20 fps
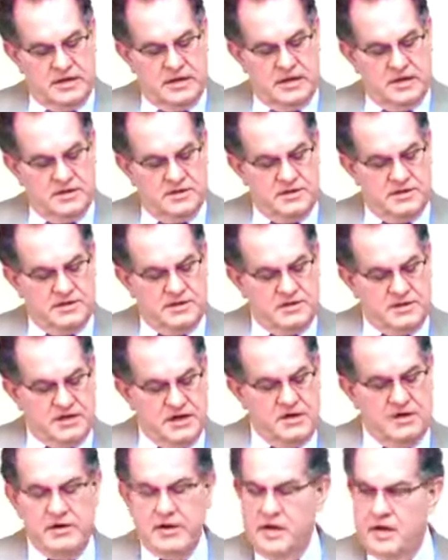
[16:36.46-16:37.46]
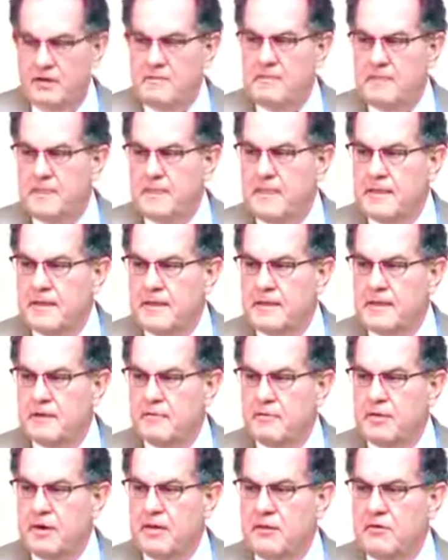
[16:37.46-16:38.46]
in Syria,
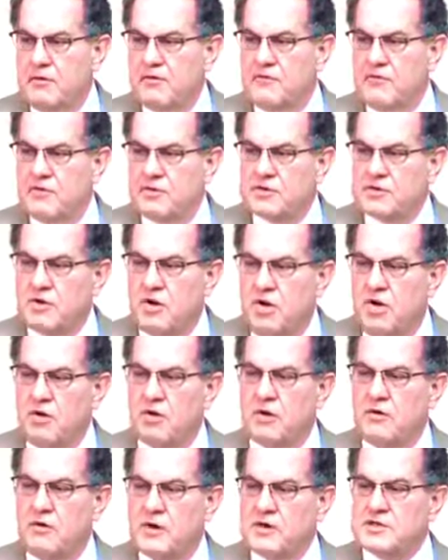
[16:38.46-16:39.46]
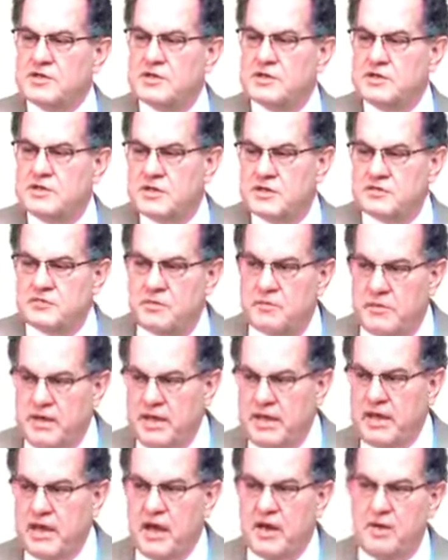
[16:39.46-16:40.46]
where they were first called Christians. This would
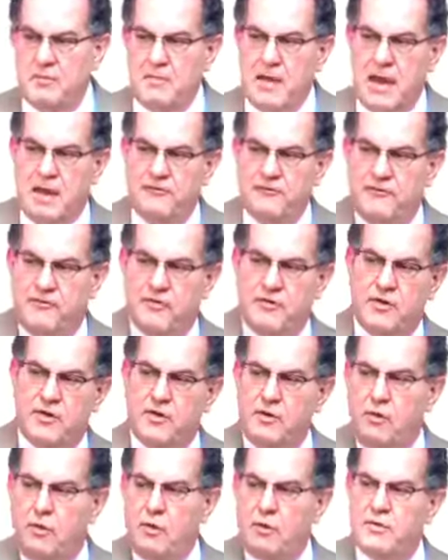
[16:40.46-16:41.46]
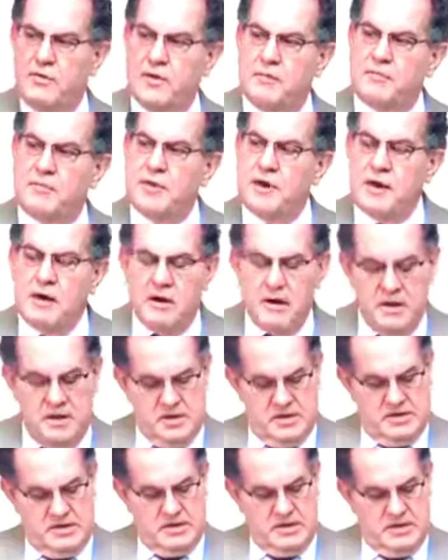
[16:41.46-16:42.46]
be on the map further north up there
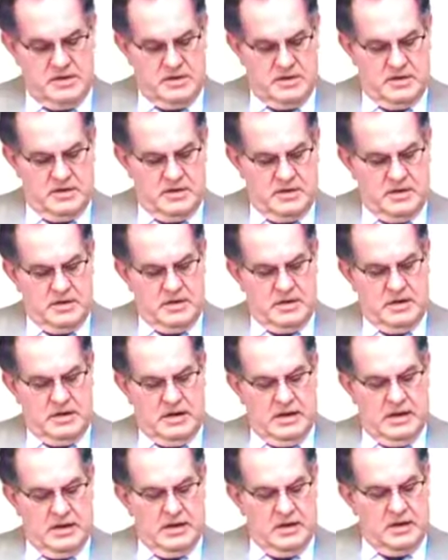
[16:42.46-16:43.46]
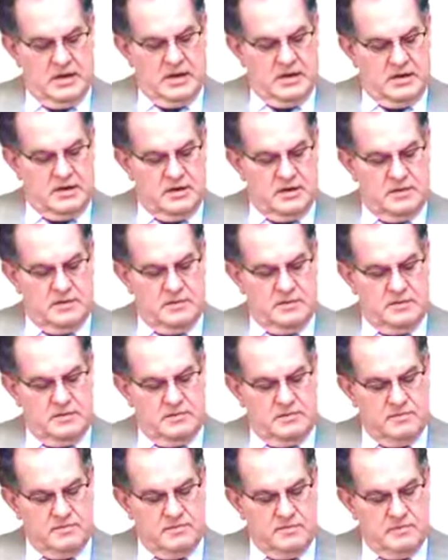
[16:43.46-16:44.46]
in
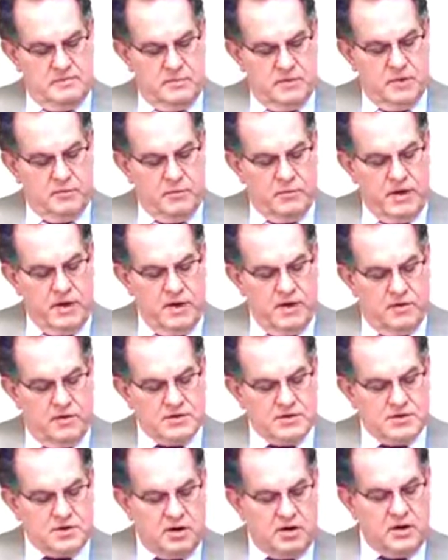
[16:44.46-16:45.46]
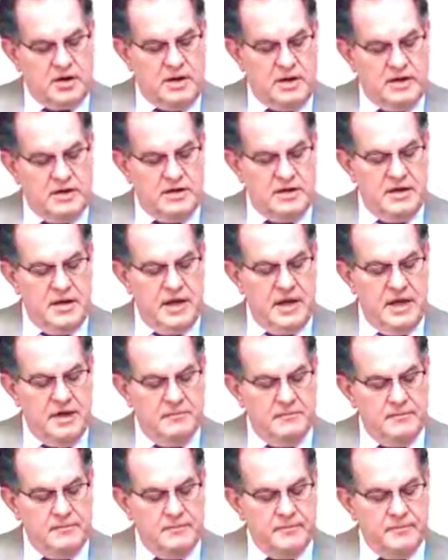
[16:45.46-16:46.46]
what we know as Turkey today.
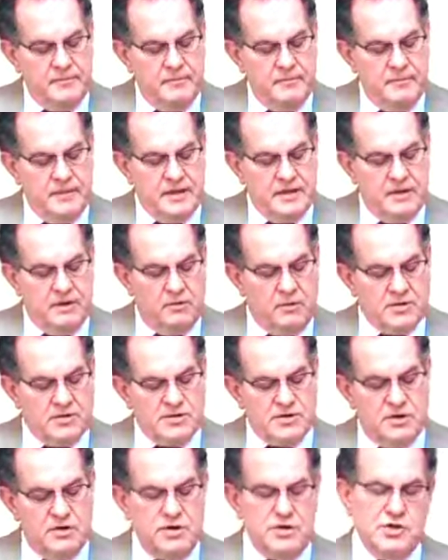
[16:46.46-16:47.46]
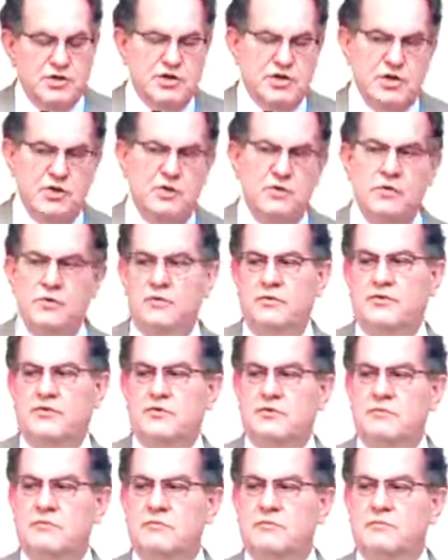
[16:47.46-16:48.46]
But there were certain
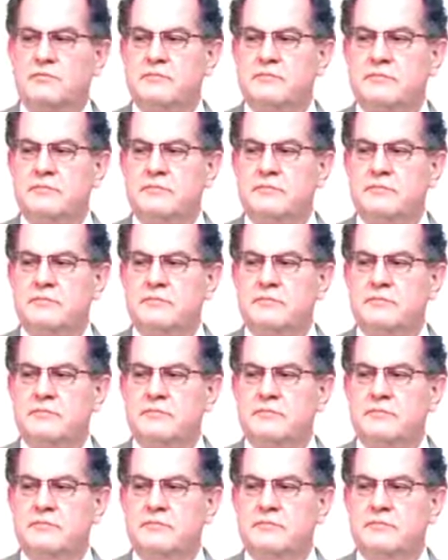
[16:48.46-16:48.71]
Jews.